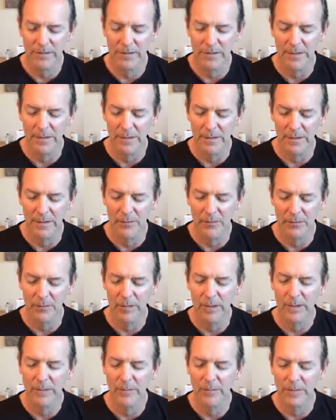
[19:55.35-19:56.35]
And I
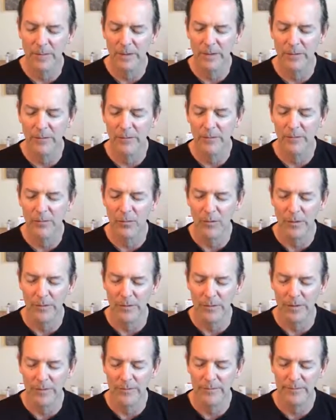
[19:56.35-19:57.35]
recommend the former.